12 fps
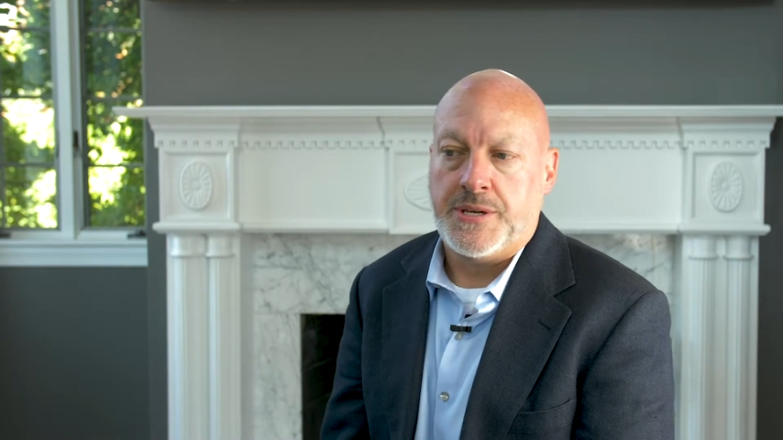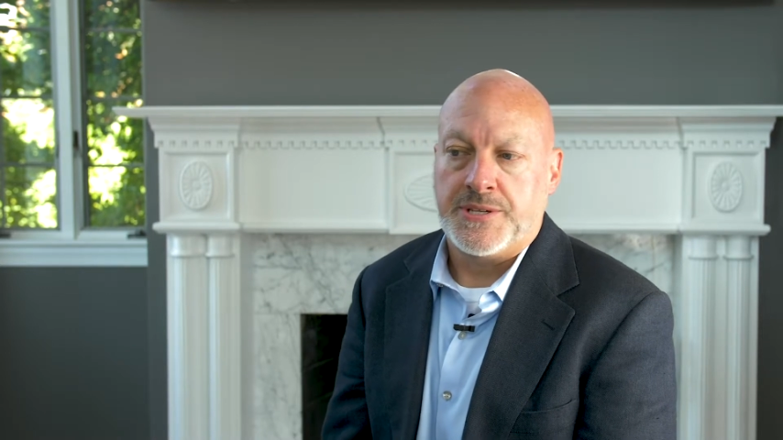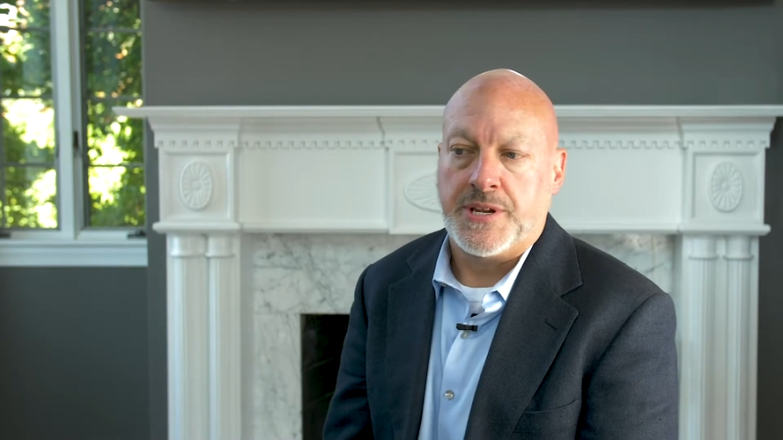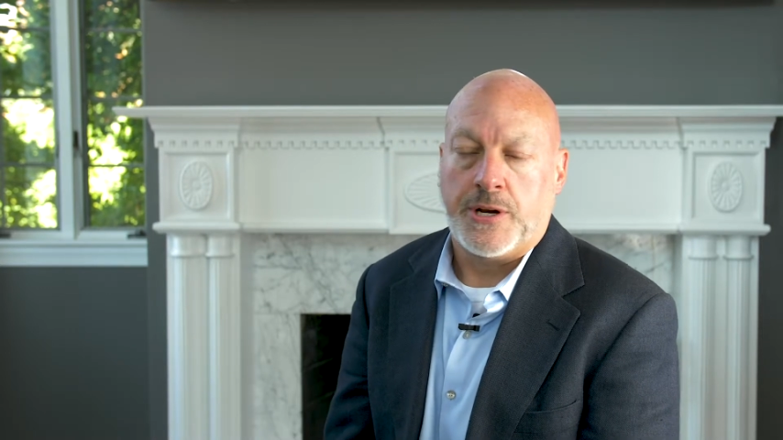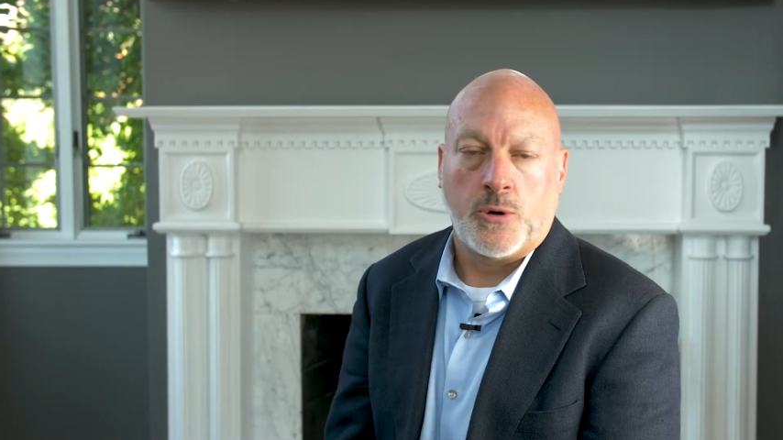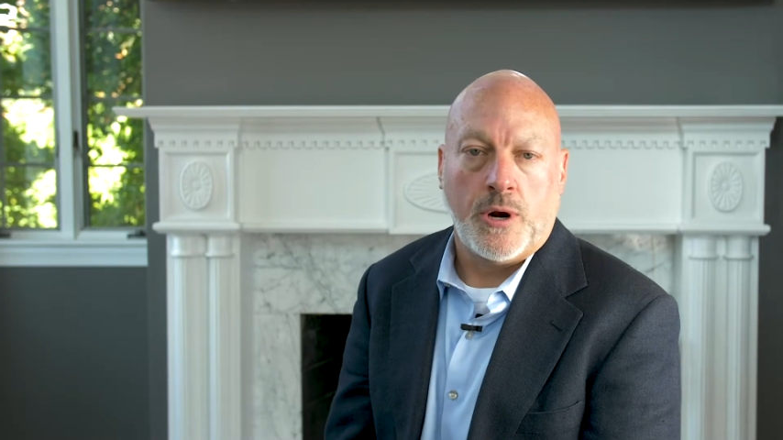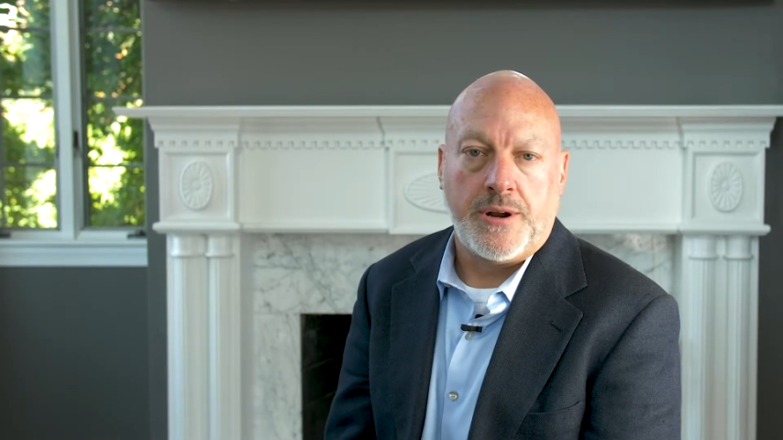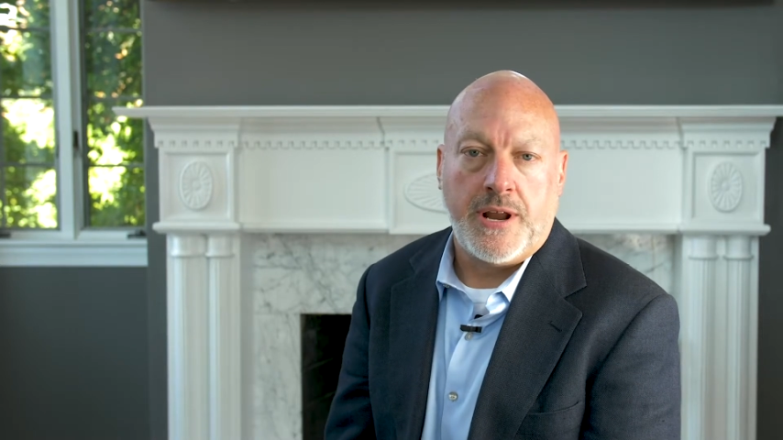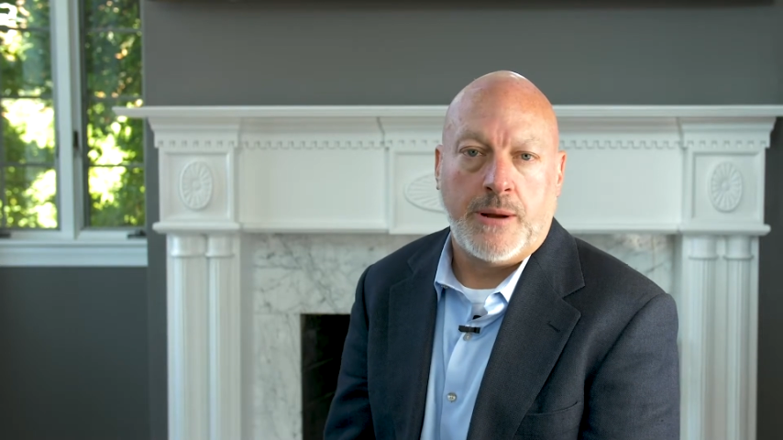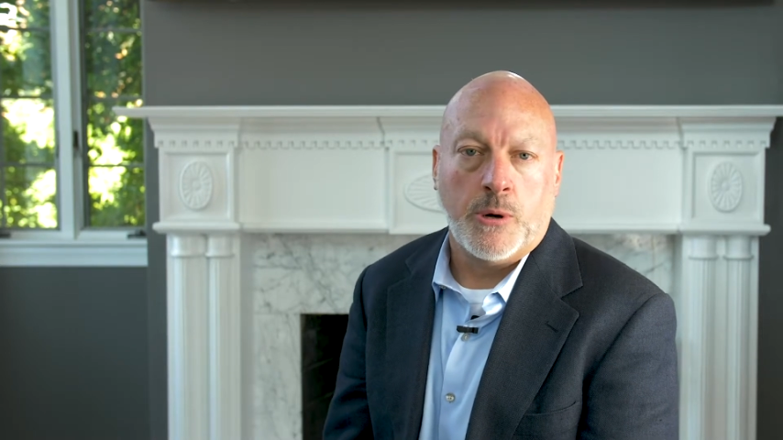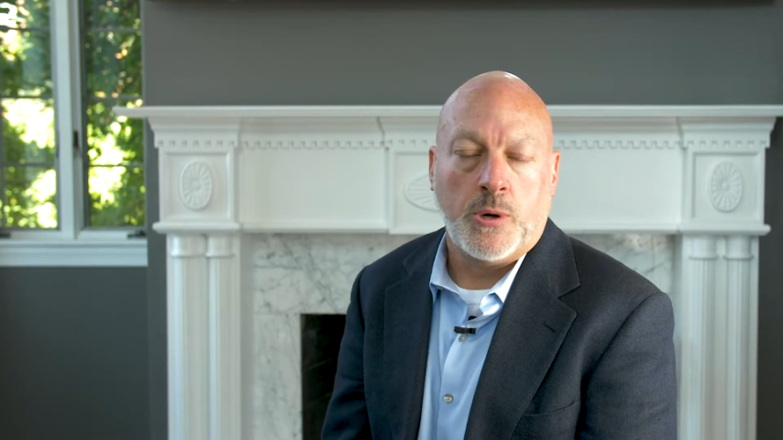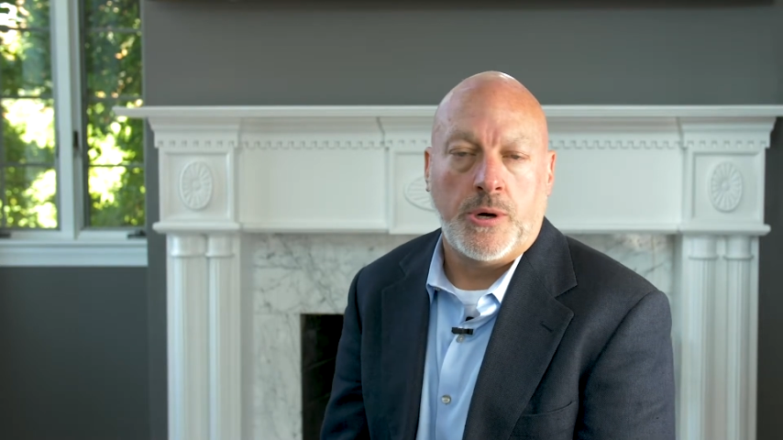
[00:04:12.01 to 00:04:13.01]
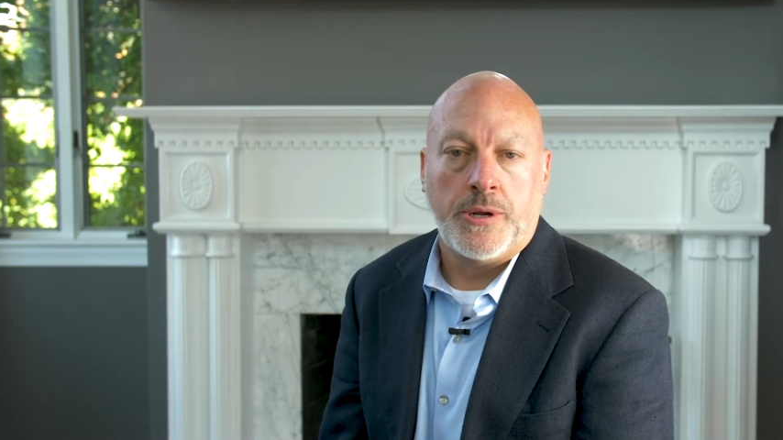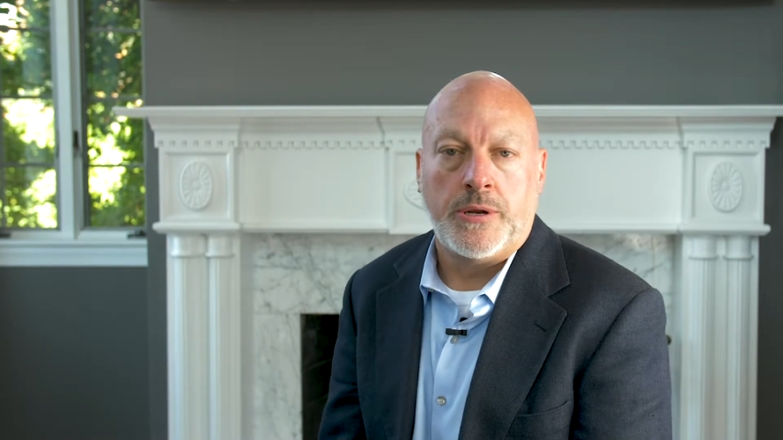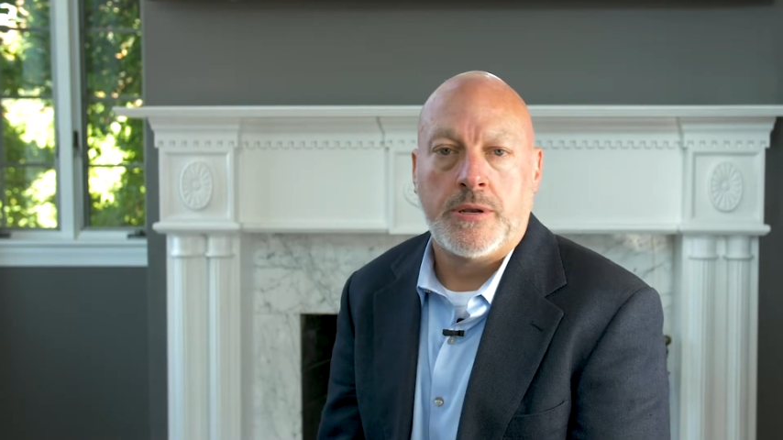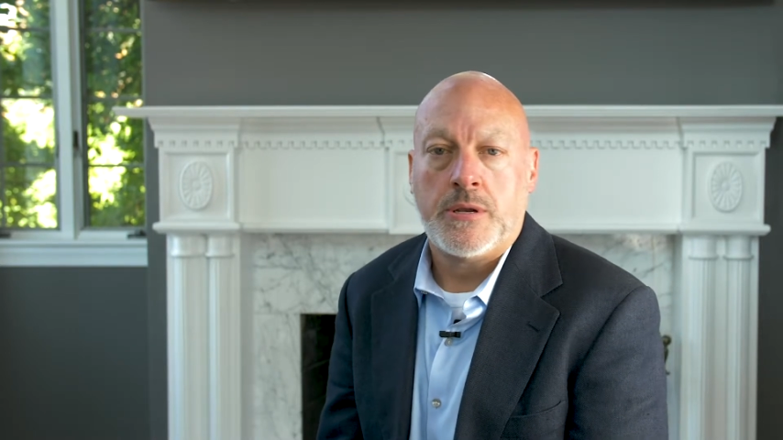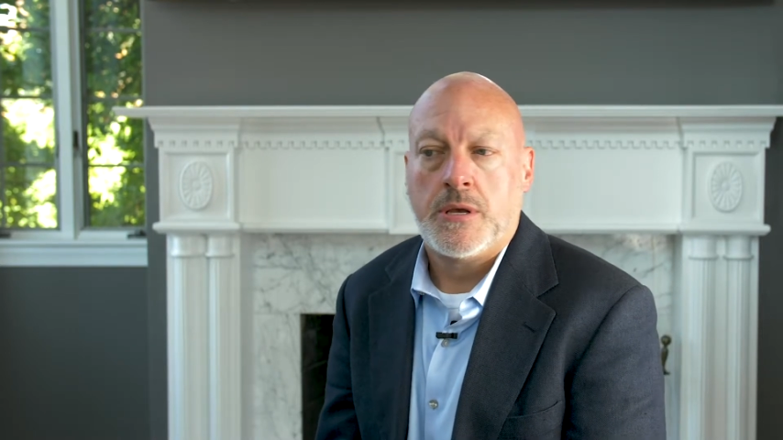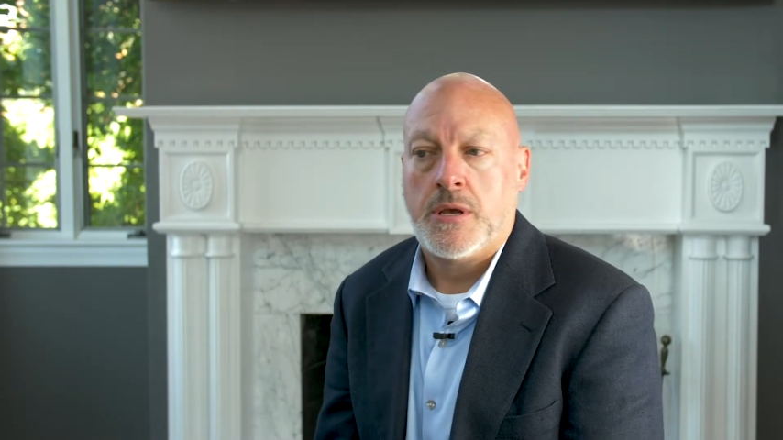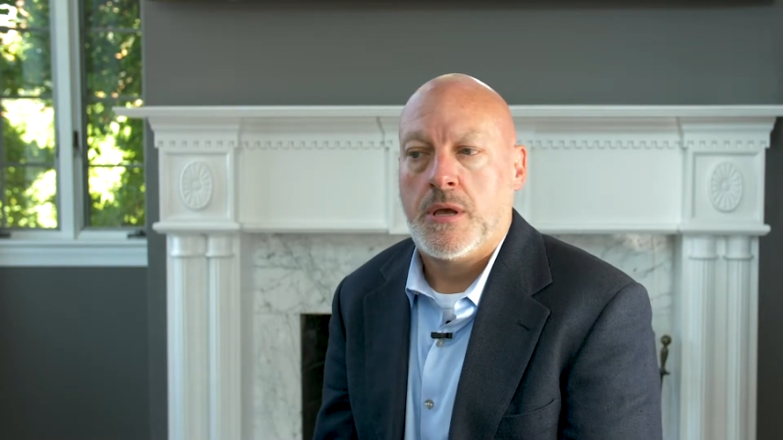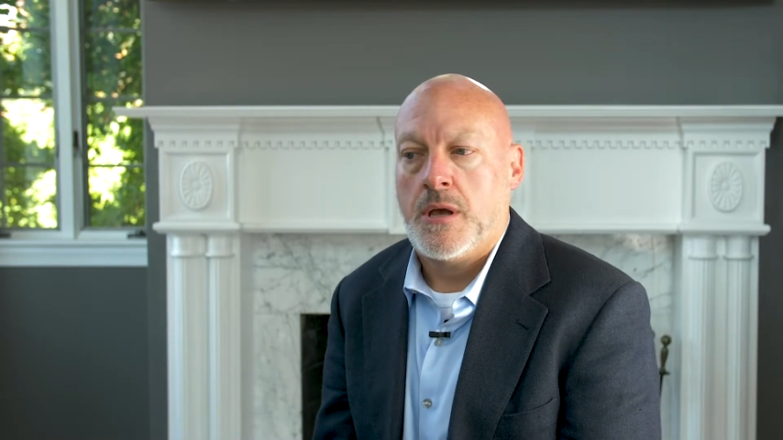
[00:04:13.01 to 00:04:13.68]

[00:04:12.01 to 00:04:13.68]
is in a great neighborhood,